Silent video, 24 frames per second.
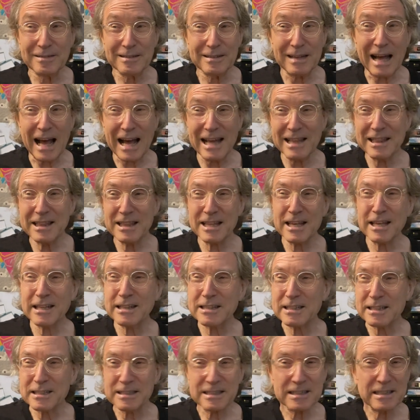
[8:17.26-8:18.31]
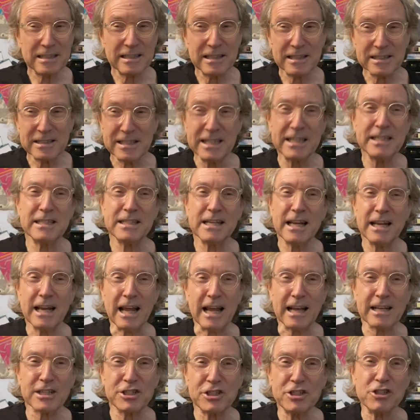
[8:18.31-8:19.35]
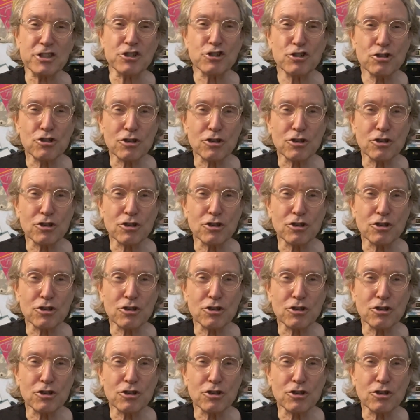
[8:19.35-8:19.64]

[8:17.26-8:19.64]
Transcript: I think that the D10X just